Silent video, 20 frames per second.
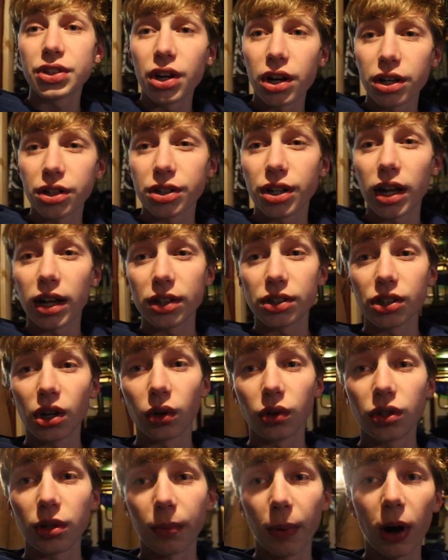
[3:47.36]
Thursday. So
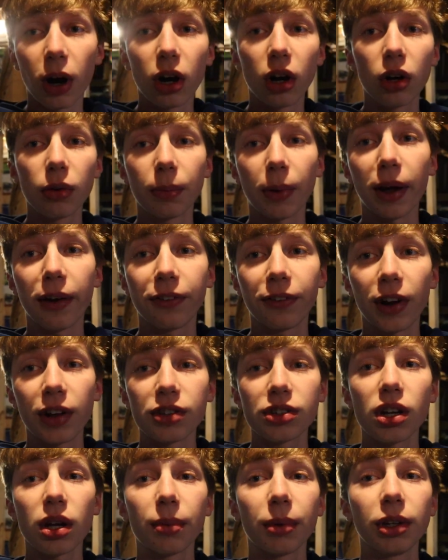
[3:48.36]
tomorrow my
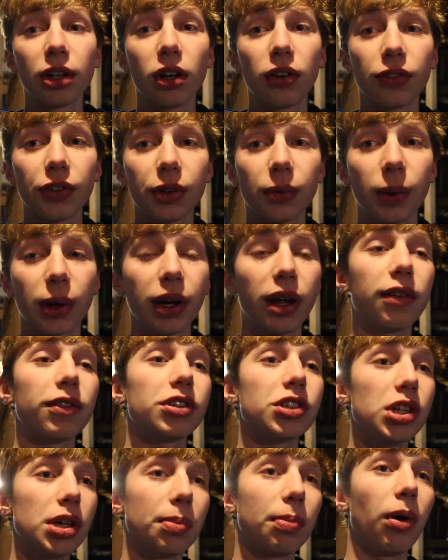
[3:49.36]
friend's coming over, we're gonna have a
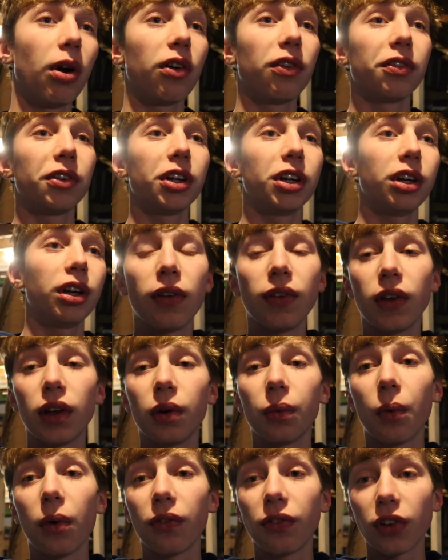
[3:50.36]
sleepover, and
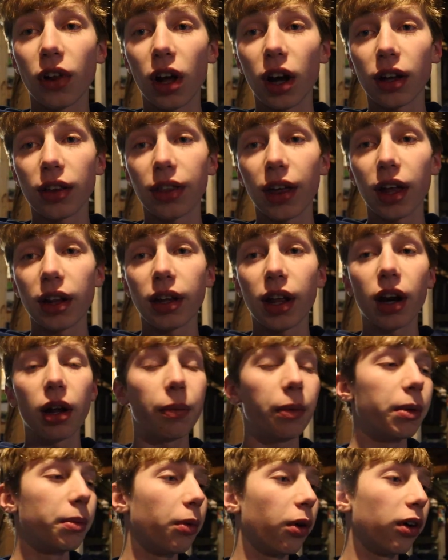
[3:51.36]
then we'll vlog then. That'll
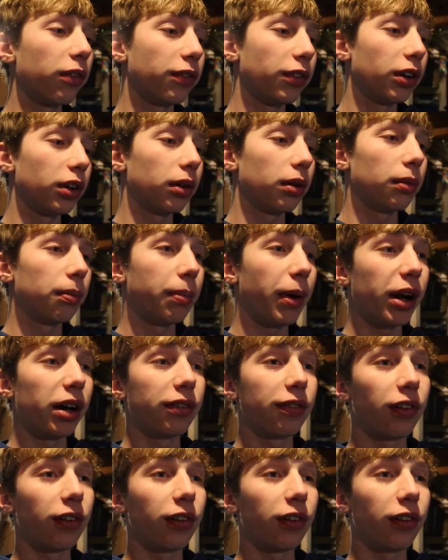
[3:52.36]
be more of a better